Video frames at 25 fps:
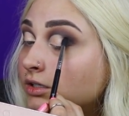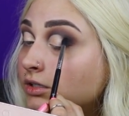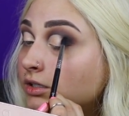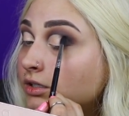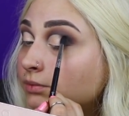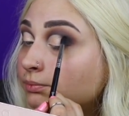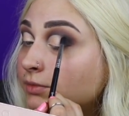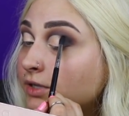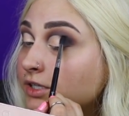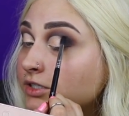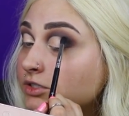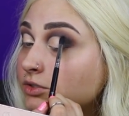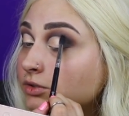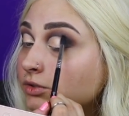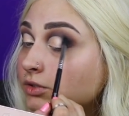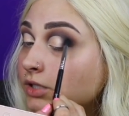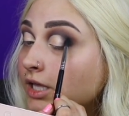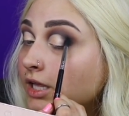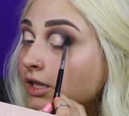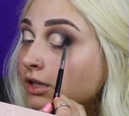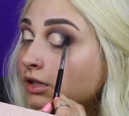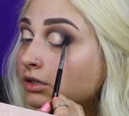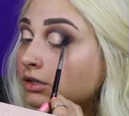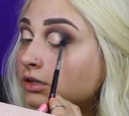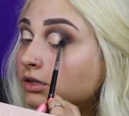mental
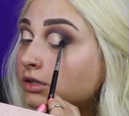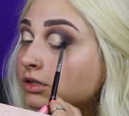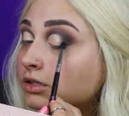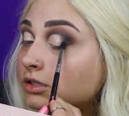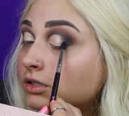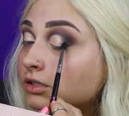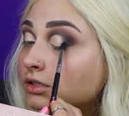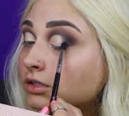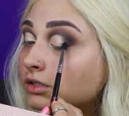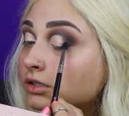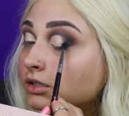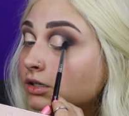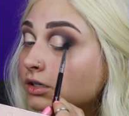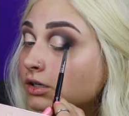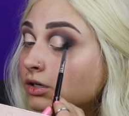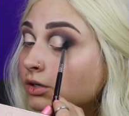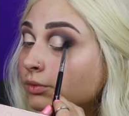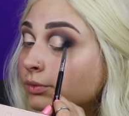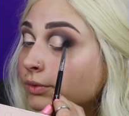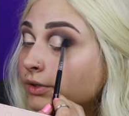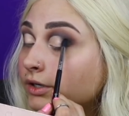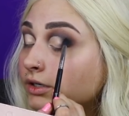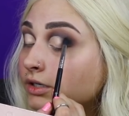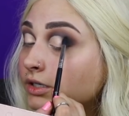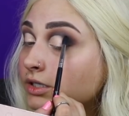health
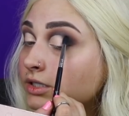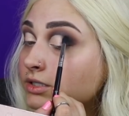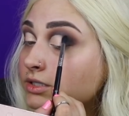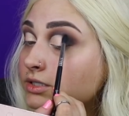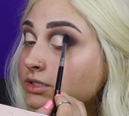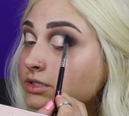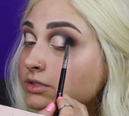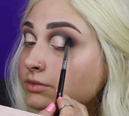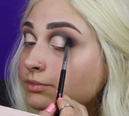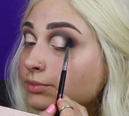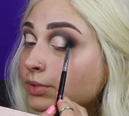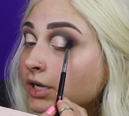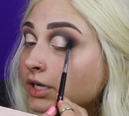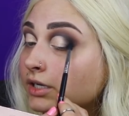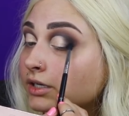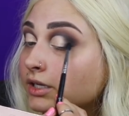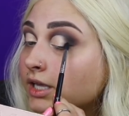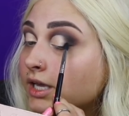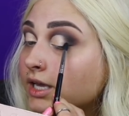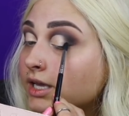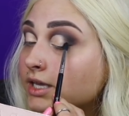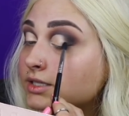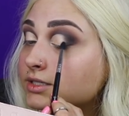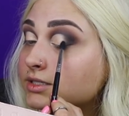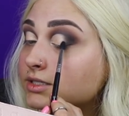awareness
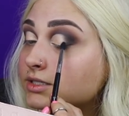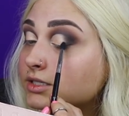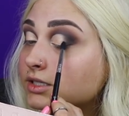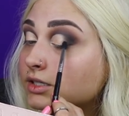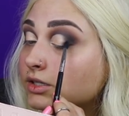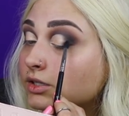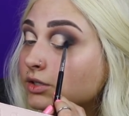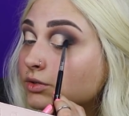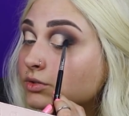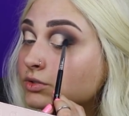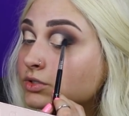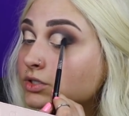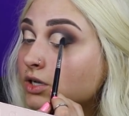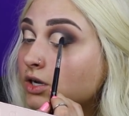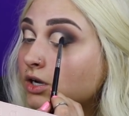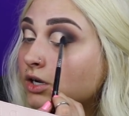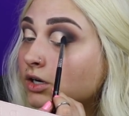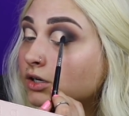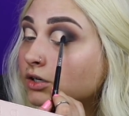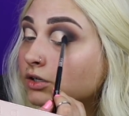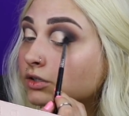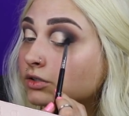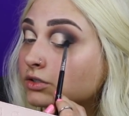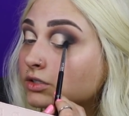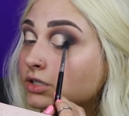podcasts. Those
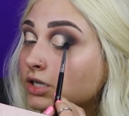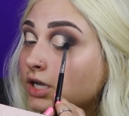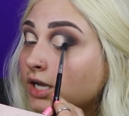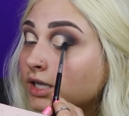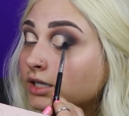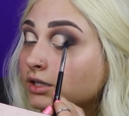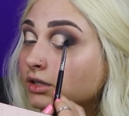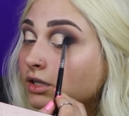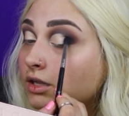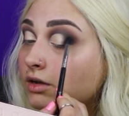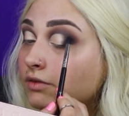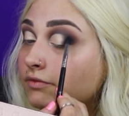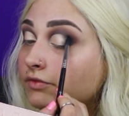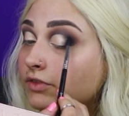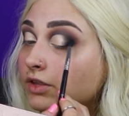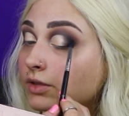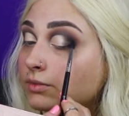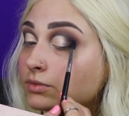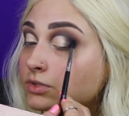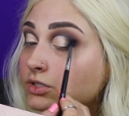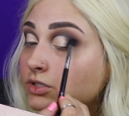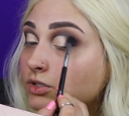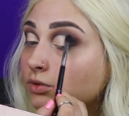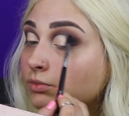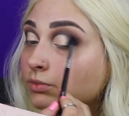are, I love
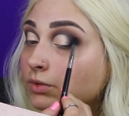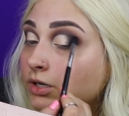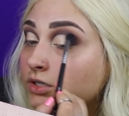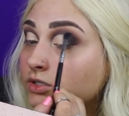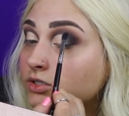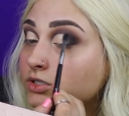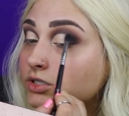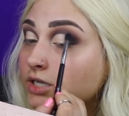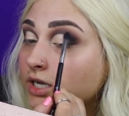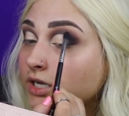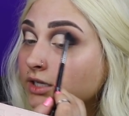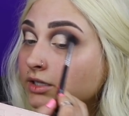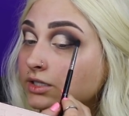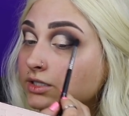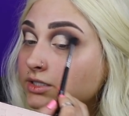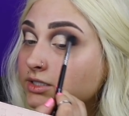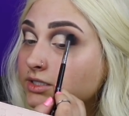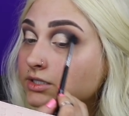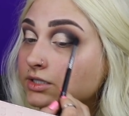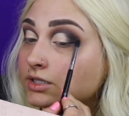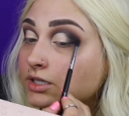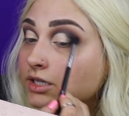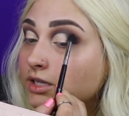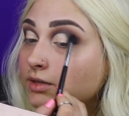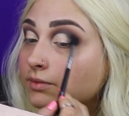them so much. I
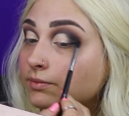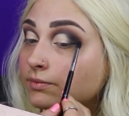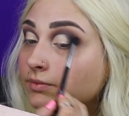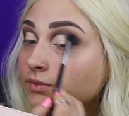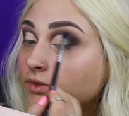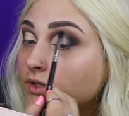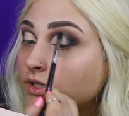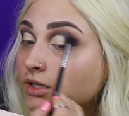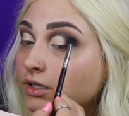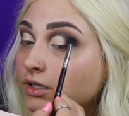listen to them